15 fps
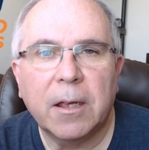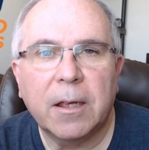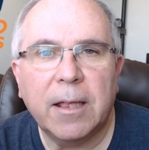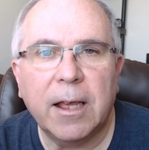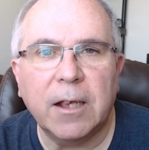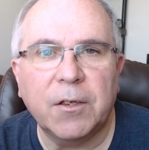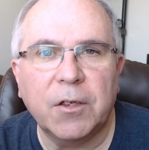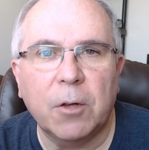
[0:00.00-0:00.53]

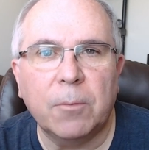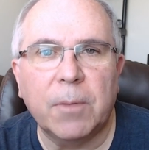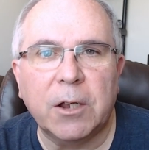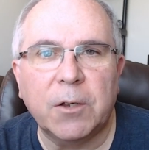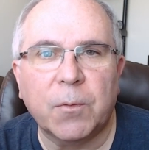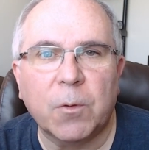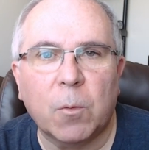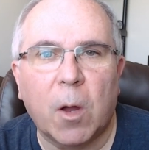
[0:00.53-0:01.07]
Thanks so much
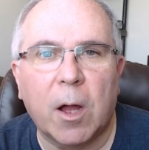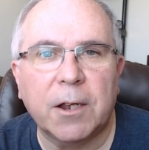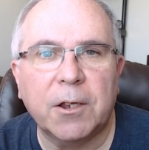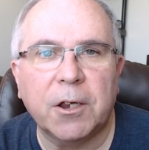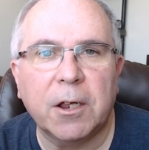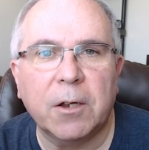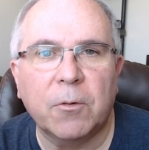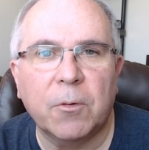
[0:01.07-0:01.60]
for
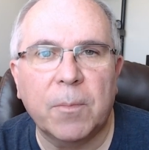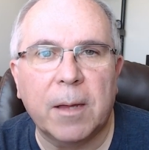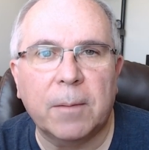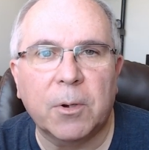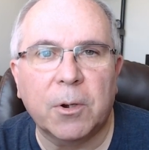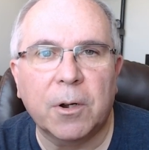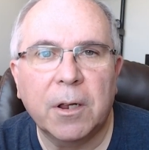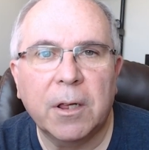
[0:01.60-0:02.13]
watching, and
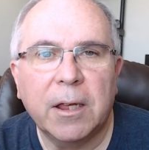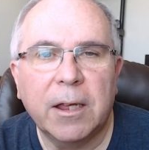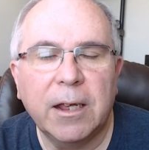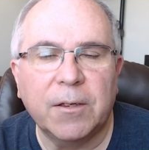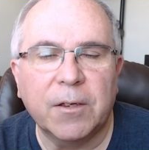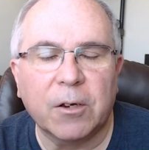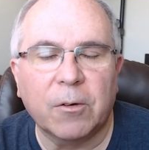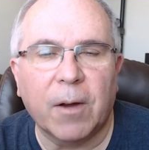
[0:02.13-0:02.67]
remember,
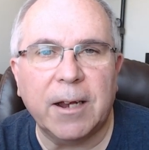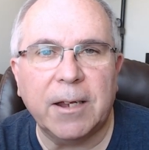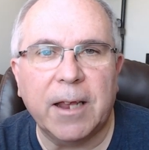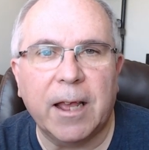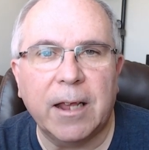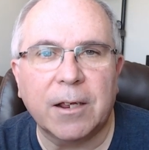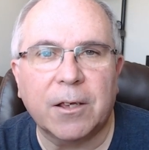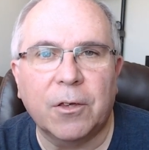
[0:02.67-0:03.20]
it's a great
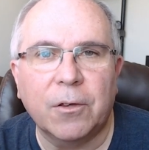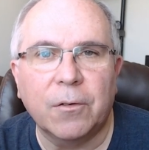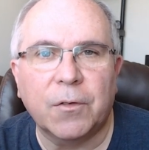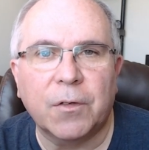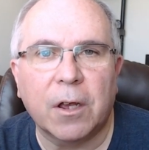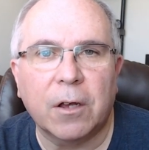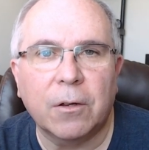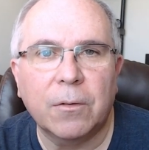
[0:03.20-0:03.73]
day to
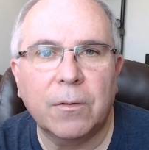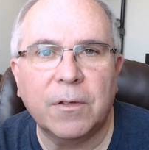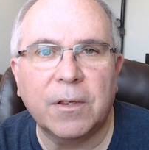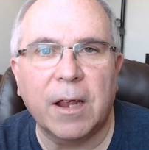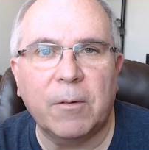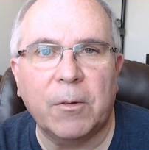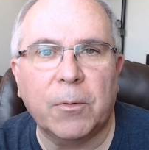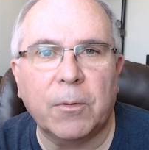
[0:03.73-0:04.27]
QSO.
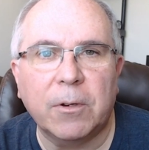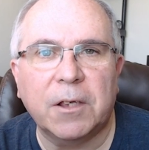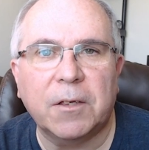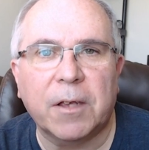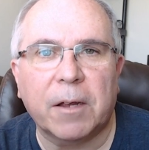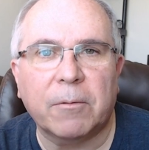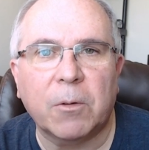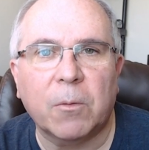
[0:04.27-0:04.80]
Seven threes,
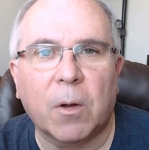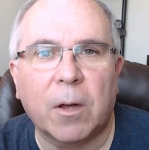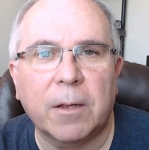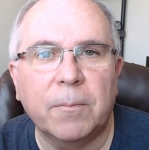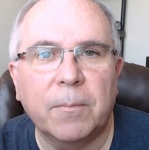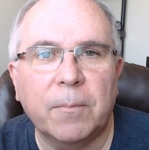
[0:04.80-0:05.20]
everyone.